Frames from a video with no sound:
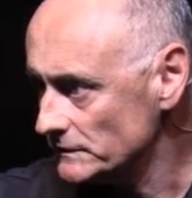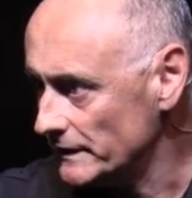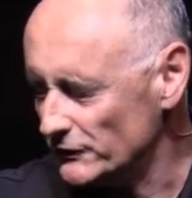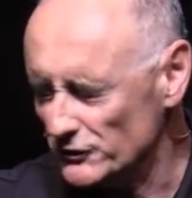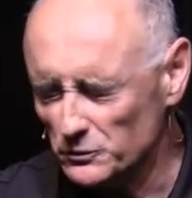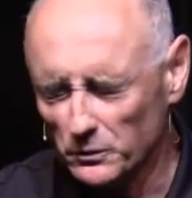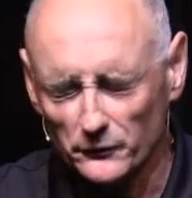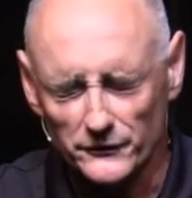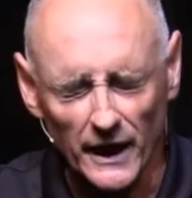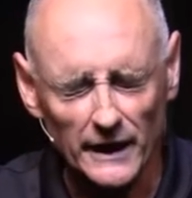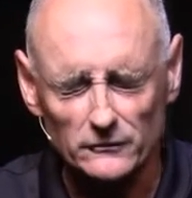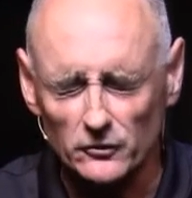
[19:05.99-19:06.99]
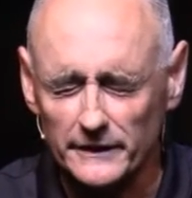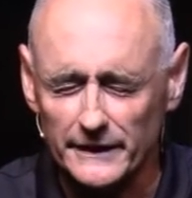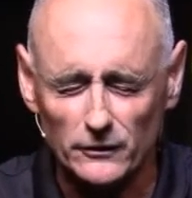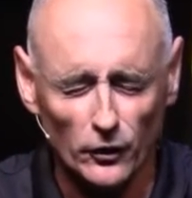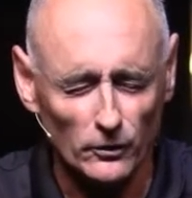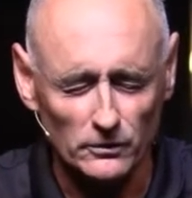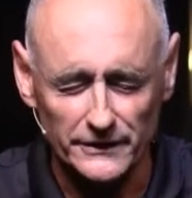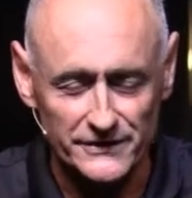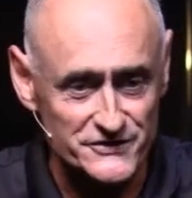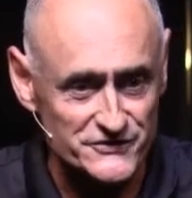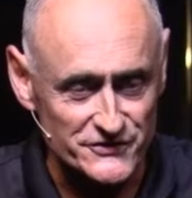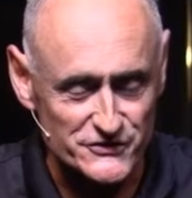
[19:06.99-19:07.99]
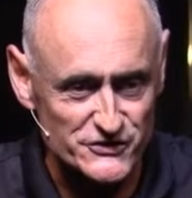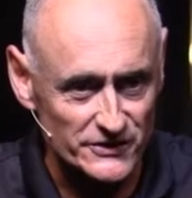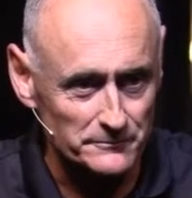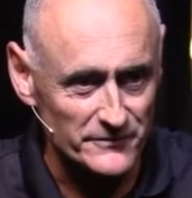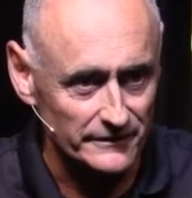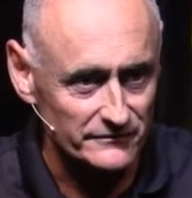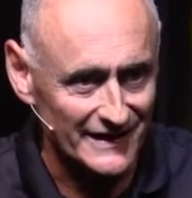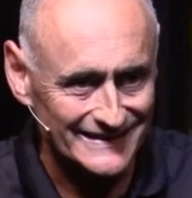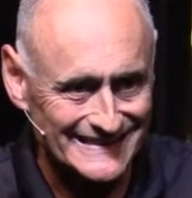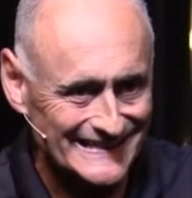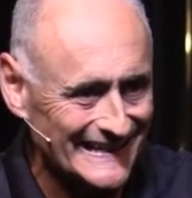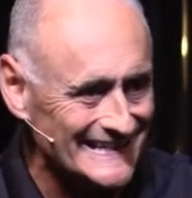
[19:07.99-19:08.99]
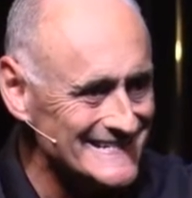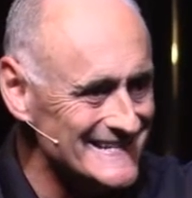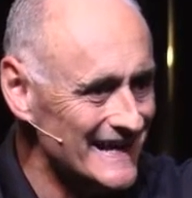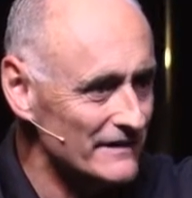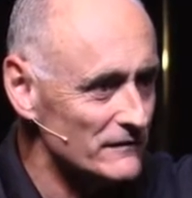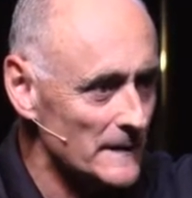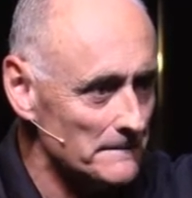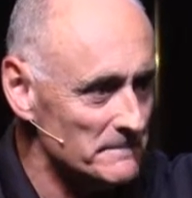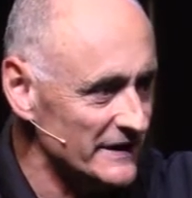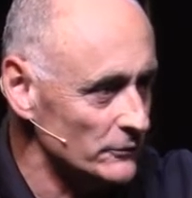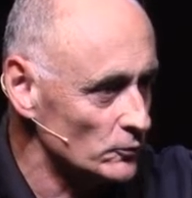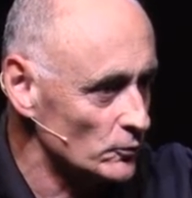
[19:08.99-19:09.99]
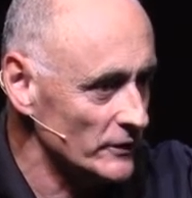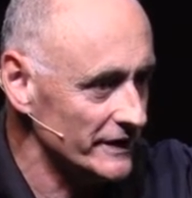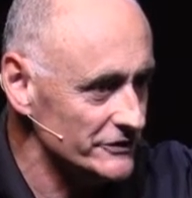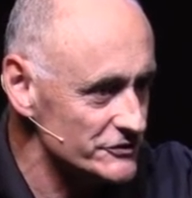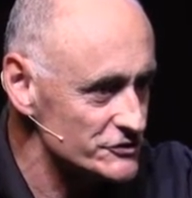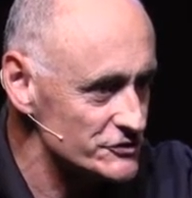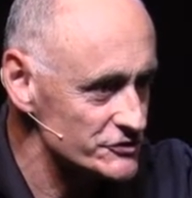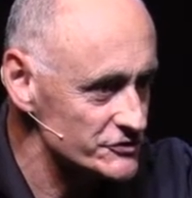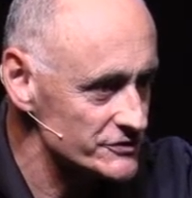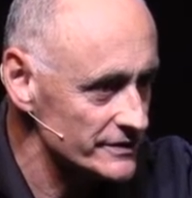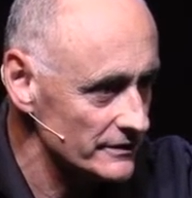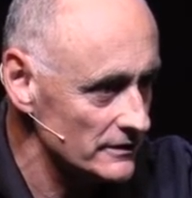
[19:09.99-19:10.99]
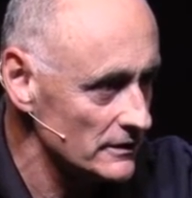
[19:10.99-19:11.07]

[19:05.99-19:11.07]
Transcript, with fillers: And you will not look at holiness as something that can never be reached,